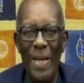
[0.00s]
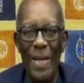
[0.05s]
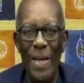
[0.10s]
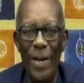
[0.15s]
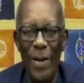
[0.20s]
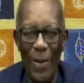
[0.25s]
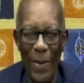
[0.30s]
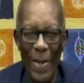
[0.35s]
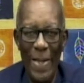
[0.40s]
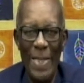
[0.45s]

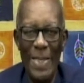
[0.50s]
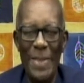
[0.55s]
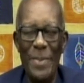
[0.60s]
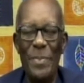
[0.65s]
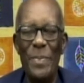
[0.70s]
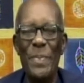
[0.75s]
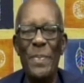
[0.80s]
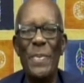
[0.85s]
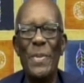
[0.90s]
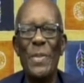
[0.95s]
All right,
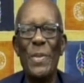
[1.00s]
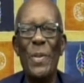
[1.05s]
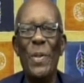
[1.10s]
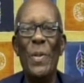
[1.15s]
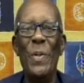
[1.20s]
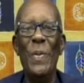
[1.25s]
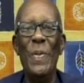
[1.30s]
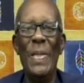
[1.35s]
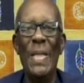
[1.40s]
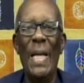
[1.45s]

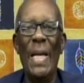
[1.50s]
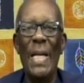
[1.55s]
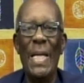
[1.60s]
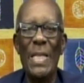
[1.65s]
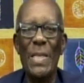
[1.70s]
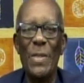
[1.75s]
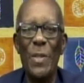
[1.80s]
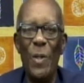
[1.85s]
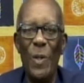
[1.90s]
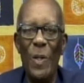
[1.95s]
so that
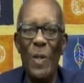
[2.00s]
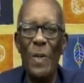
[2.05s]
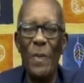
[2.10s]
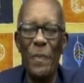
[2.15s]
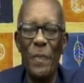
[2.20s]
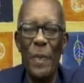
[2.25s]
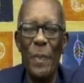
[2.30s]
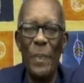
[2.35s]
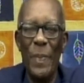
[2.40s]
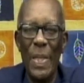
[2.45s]
is all
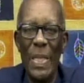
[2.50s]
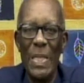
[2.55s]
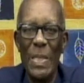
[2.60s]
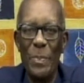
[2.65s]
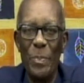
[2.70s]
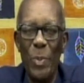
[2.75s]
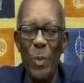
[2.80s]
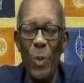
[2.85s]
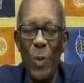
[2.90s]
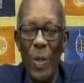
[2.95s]
from this
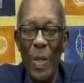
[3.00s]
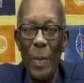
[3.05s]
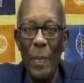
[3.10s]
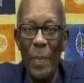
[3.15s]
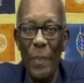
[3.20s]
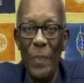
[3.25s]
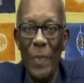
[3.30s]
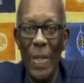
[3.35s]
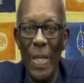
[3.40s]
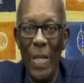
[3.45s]
program
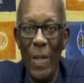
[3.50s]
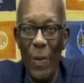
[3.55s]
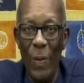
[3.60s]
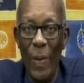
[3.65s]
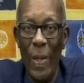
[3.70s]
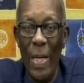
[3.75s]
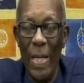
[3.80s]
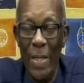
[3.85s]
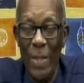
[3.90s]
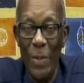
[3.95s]
of the
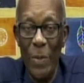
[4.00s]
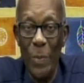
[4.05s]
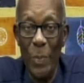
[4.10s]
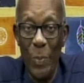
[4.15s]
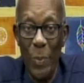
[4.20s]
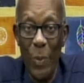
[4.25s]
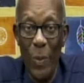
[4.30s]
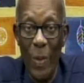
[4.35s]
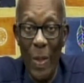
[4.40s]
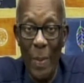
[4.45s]
Law and You,
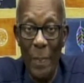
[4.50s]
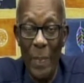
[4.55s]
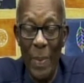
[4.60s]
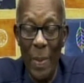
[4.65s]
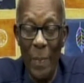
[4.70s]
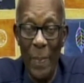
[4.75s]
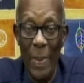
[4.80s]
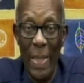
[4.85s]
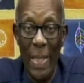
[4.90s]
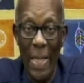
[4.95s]
program
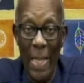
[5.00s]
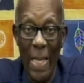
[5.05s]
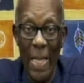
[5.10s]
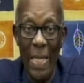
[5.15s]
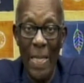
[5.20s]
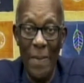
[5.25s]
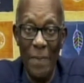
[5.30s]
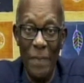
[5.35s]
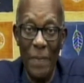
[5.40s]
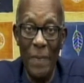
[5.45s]
number
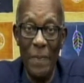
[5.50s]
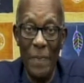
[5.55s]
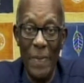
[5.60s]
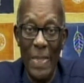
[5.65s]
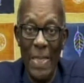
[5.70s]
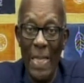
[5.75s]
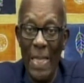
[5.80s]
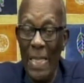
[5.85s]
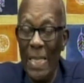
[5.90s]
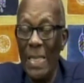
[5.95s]

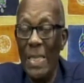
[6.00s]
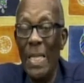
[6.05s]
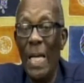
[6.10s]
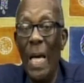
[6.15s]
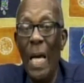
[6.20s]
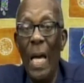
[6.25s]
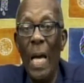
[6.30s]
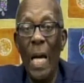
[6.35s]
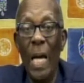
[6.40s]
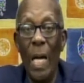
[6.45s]
958,
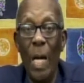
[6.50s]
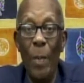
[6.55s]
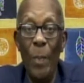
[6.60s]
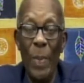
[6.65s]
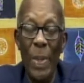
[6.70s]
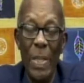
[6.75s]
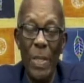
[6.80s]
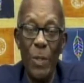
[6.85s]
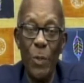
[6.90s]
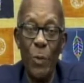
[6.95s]

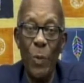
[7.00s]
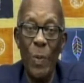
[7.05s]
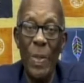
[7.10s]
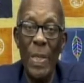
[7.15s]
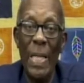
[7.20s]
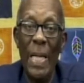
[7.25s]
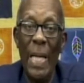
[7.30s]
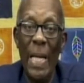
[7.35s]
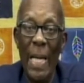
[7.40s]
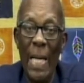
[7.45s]
coming to you on
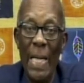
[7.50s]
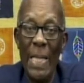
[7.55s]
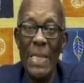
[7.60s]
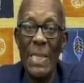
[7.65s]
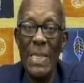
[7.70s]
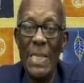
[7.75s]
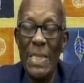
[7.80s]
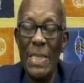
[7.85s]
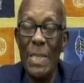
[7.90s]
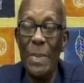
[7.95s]
the
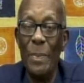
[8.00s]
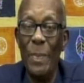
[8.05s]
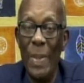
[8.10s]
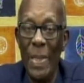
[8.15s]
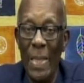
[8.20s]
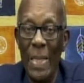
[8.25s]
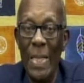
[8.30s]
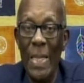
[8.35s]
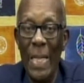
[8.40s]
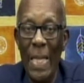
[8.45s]
last
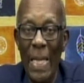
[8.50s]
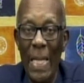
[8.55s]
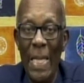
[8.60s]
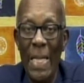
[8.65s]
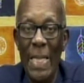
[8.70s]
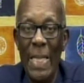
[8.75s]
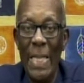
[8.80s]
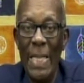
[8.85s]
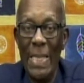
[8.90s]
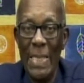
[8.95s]
Monday
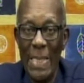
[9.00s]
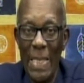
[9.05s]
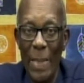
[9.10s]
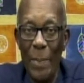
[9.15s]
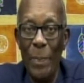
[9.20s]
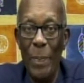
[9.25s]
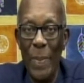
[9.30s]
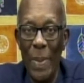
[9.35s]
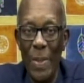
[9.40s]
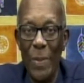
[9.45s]
in
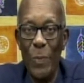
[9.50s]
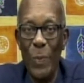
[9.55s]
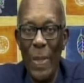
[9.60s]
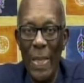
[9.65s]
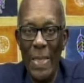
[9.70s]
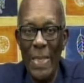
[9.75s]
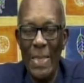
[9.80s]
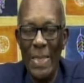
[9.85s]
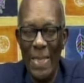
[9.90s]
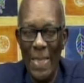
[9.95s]
December
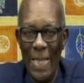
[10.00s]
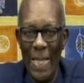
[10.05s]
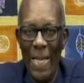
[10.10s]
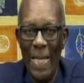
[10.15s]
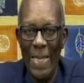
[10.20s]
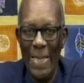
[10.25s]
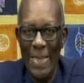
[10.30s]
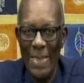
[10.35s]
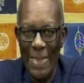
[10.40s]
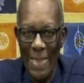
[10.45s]

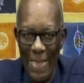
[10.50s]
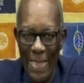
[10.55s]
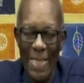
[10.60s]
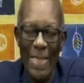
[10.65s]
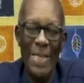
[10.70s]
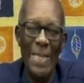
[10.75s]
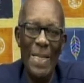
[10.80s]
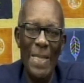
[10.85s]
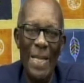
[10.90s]
2019.